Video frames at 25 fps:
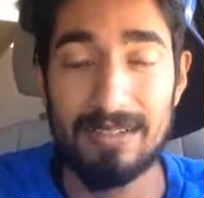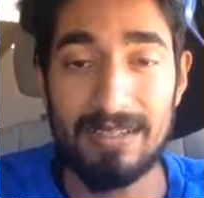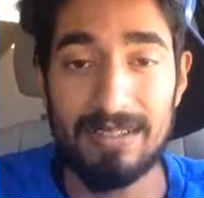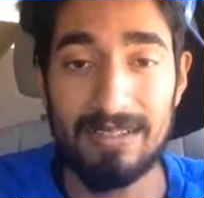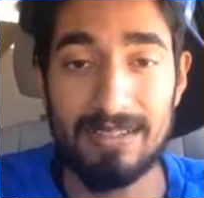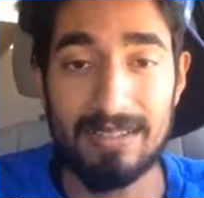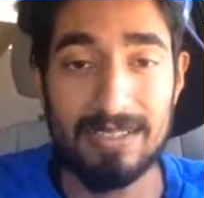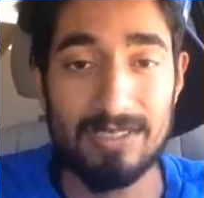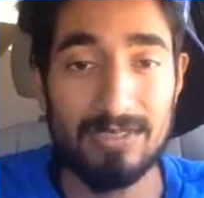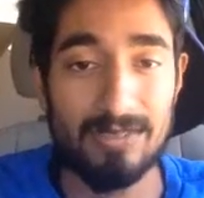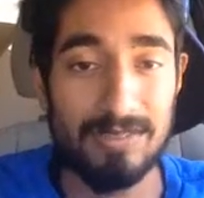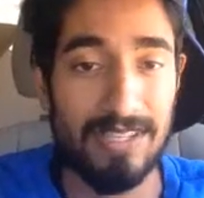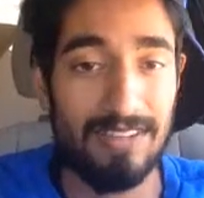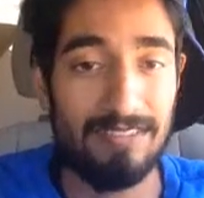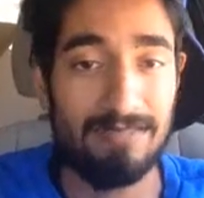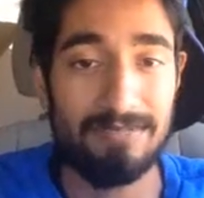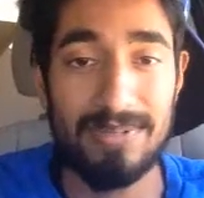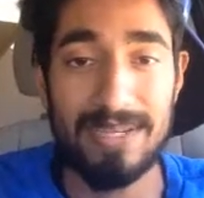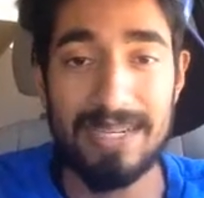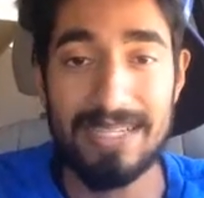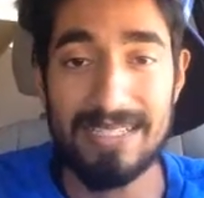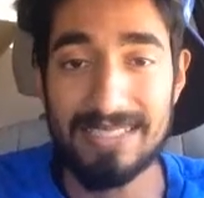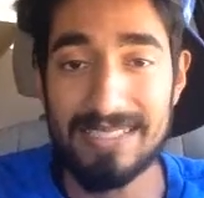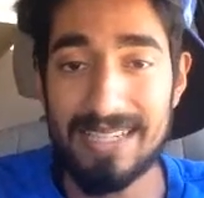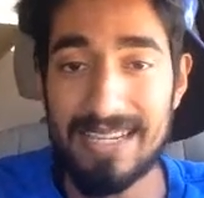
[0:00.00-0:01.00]
It links with
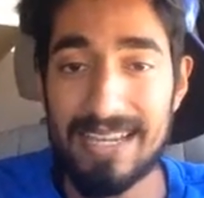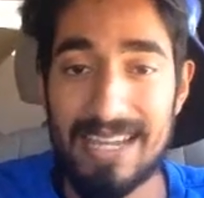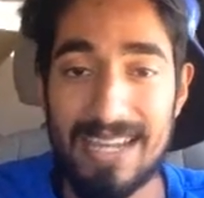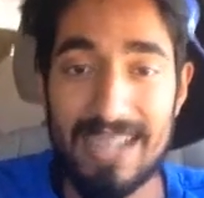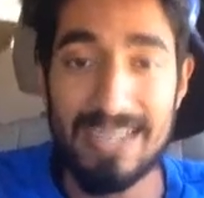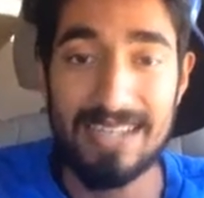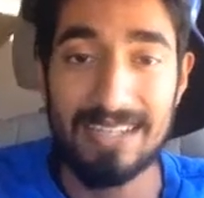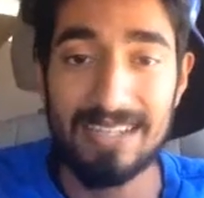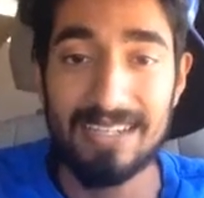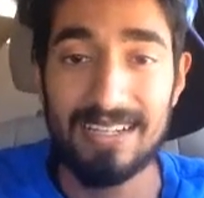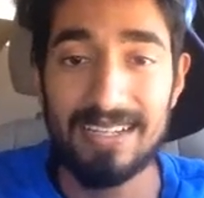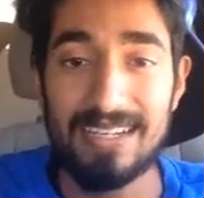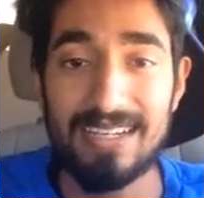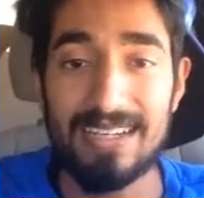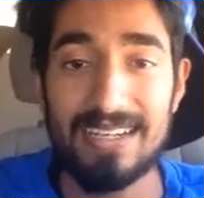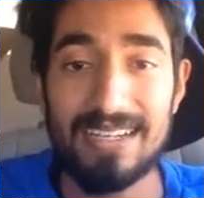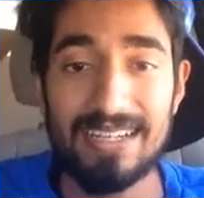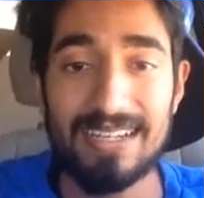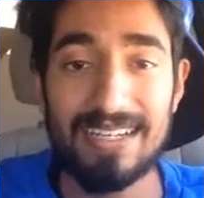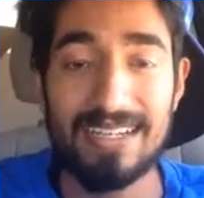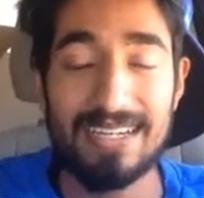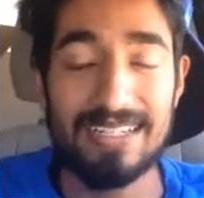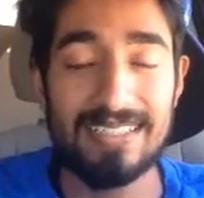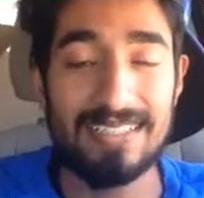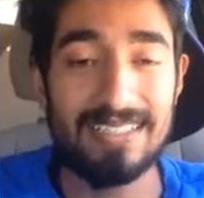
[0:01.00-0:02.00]
FBA scan,
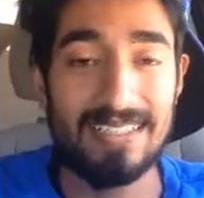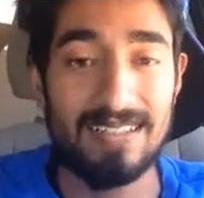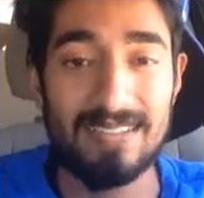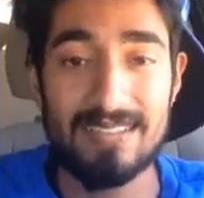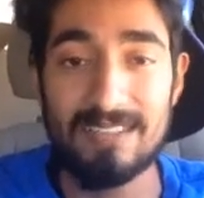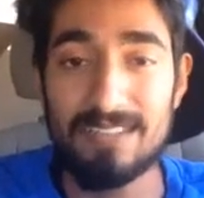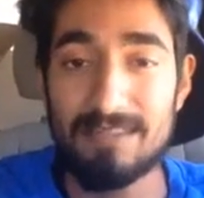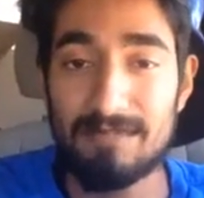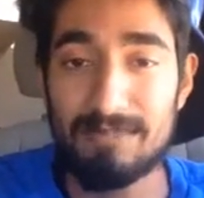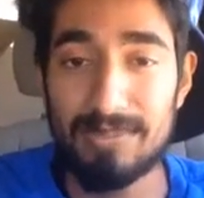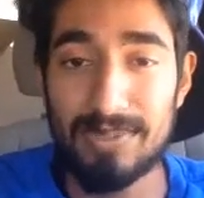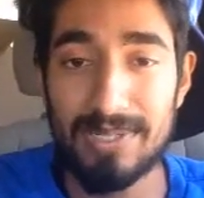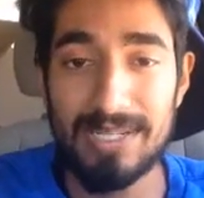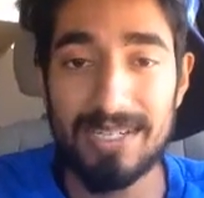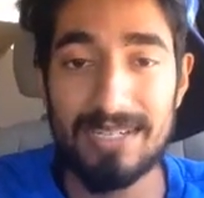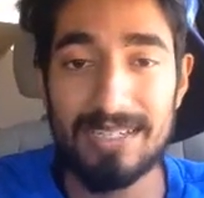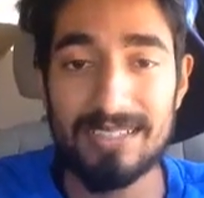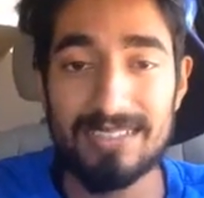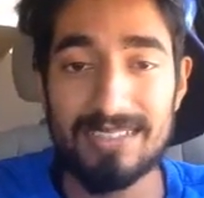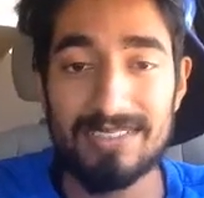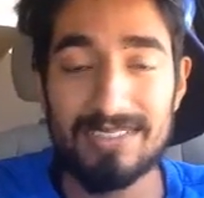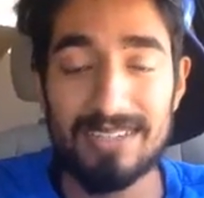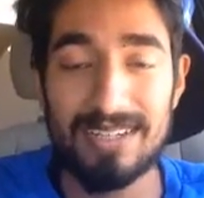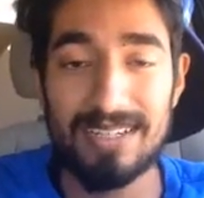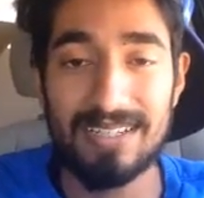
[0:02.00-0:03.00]
getting tons of
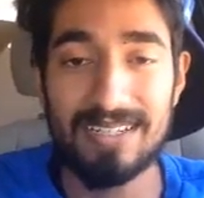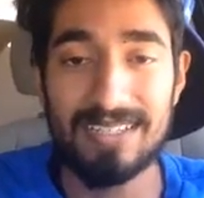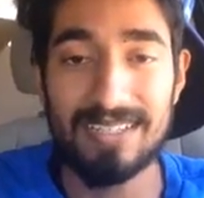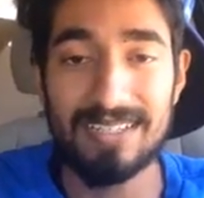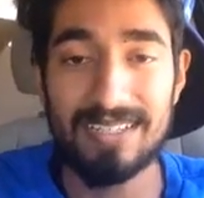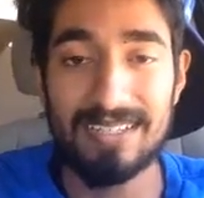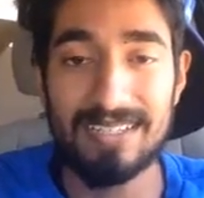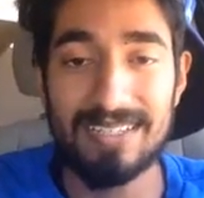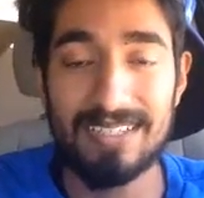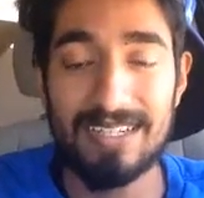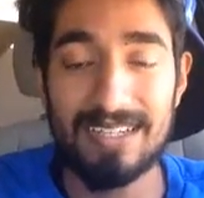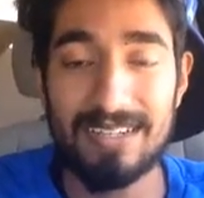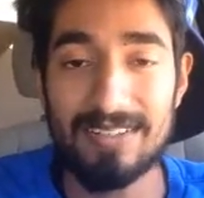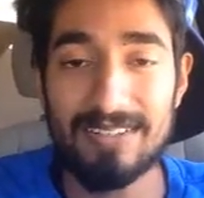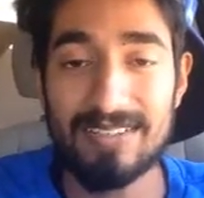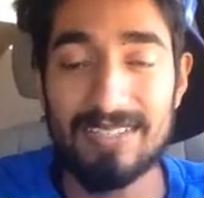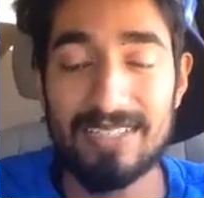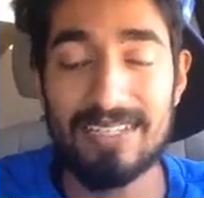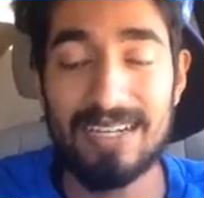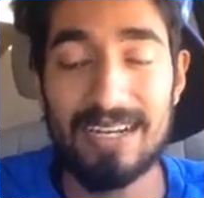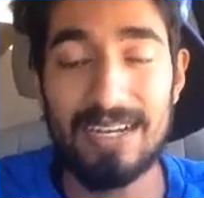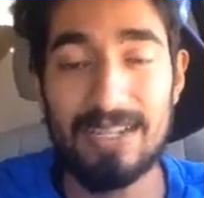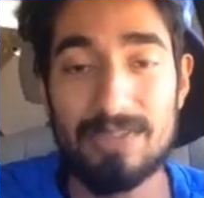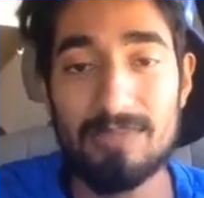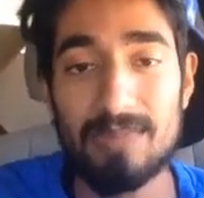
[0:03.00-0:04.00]
books, trying to,
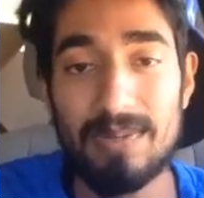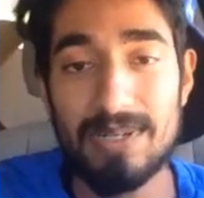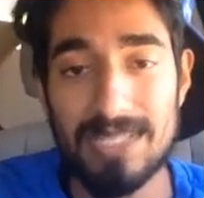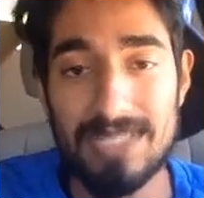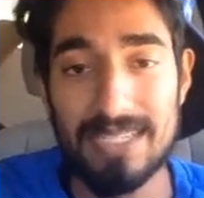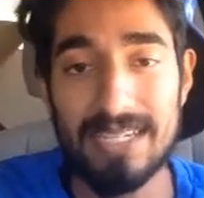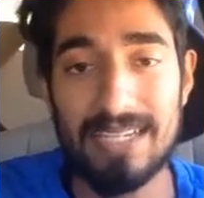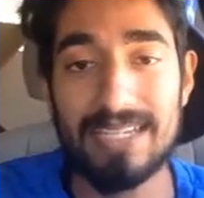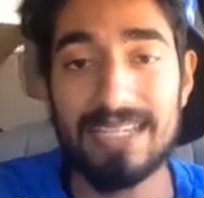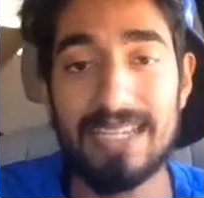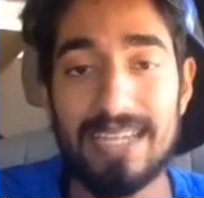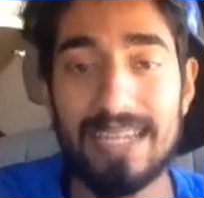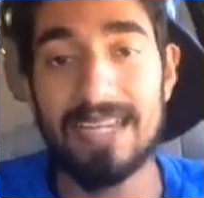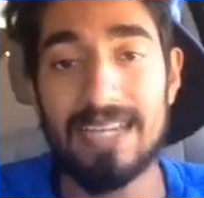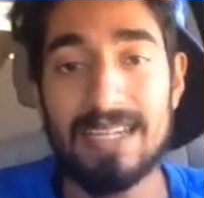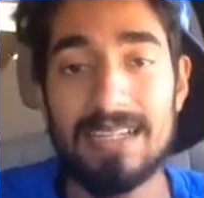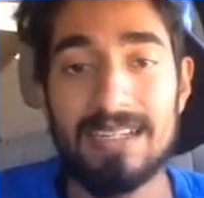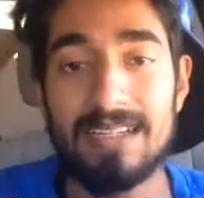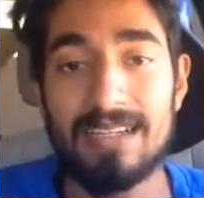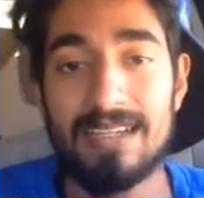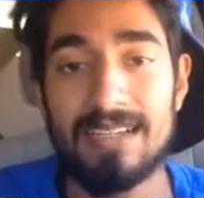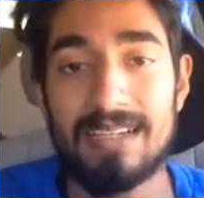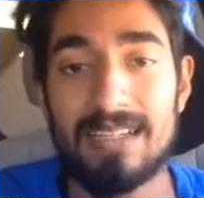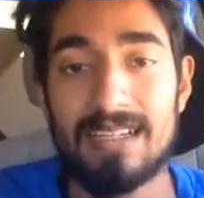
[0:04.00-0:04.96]
send out as much as I can,